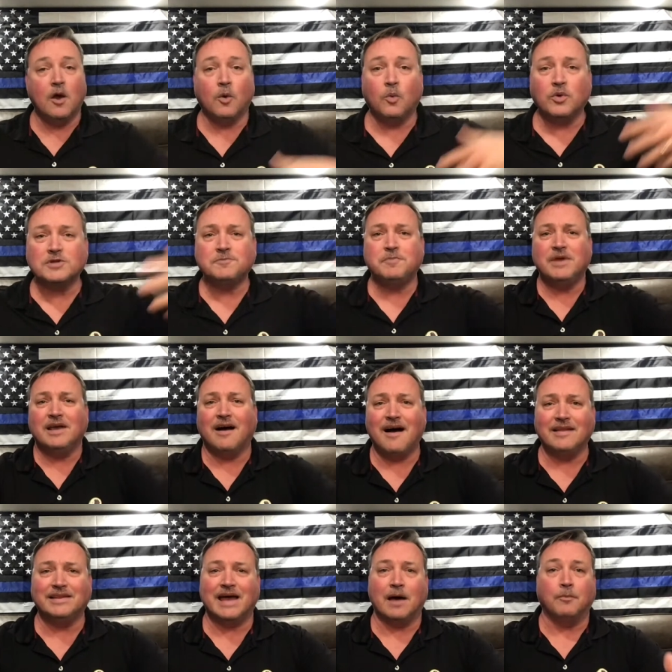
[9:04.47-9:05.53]
What's
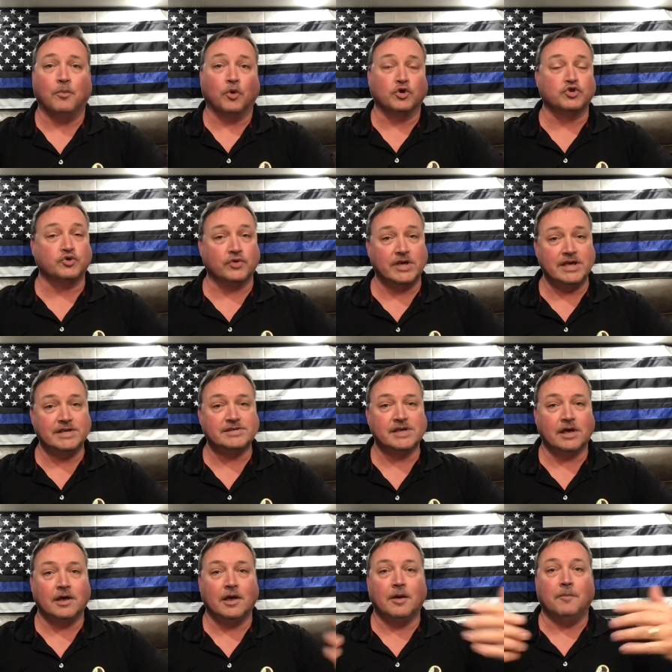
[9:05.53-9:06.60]
beyond that? More trees?
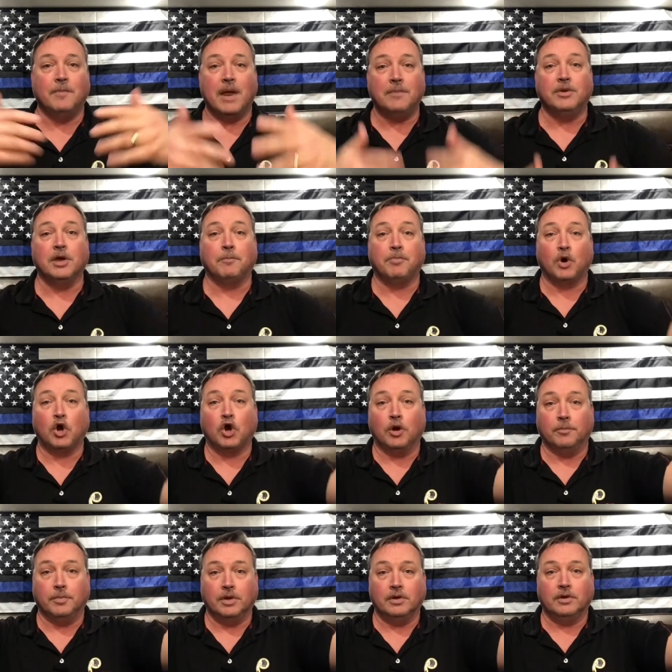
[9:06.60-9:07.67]
Maybe a
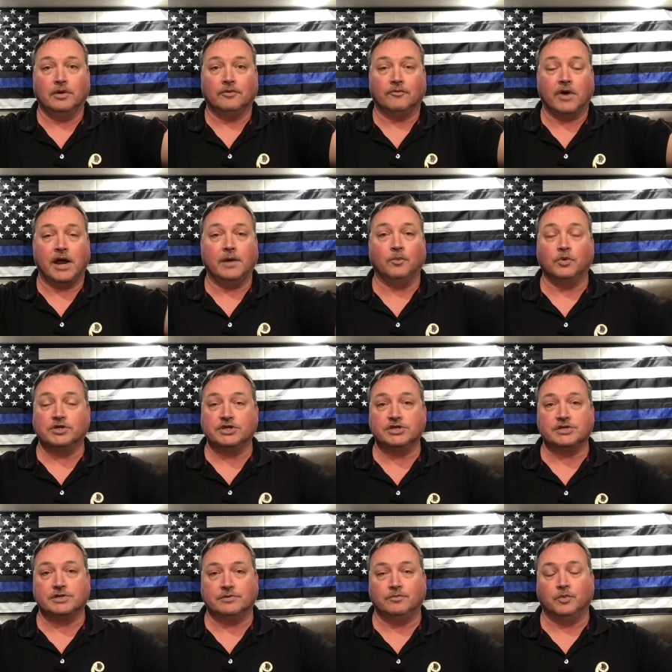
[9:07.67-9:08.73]
berm, right? Which
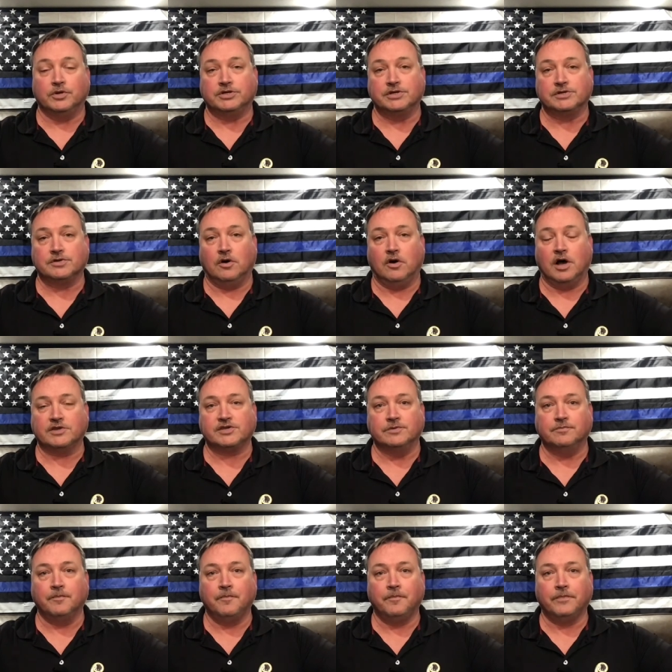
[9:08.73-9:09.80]
is
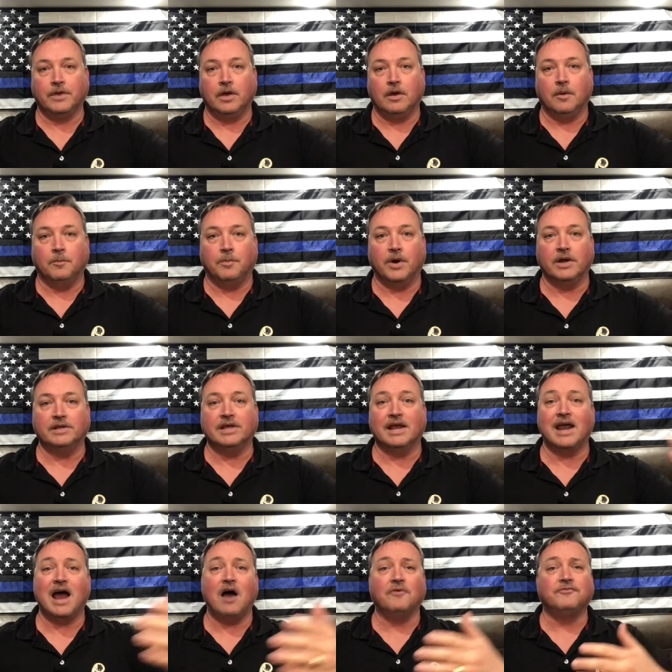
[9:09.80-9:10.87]
awesome. But then
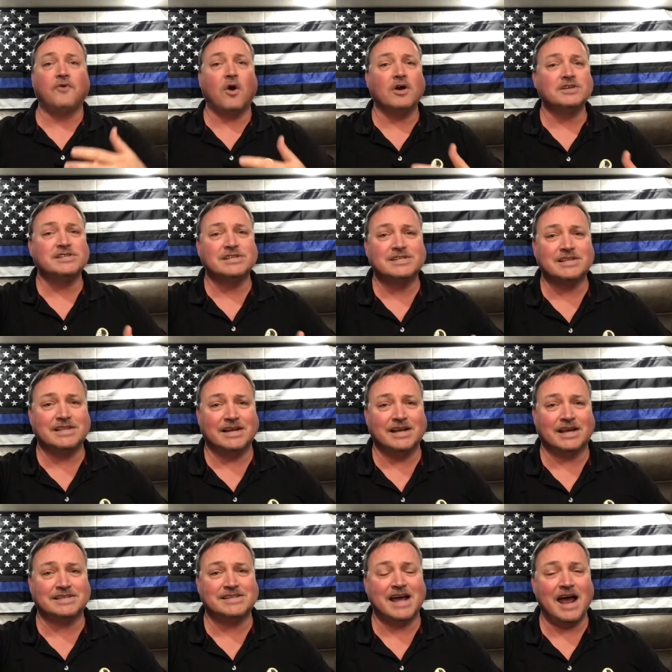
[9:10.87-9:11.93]
how far is it to the
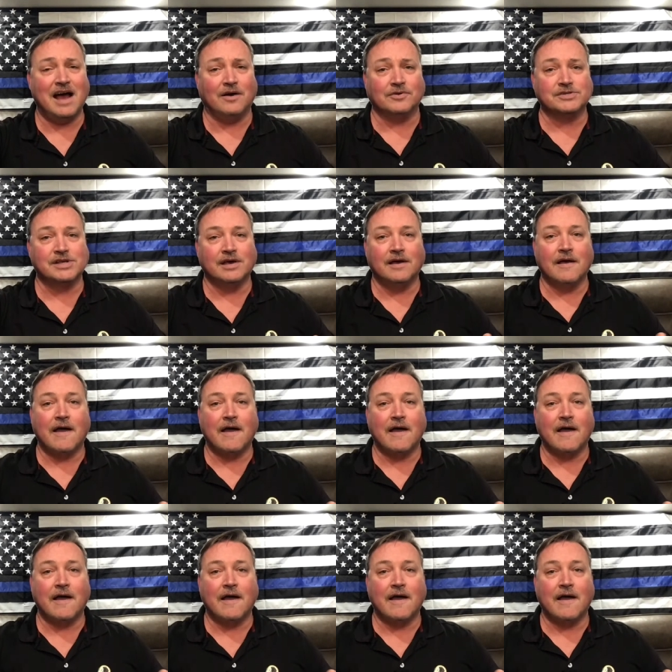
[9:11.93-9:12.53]
next house?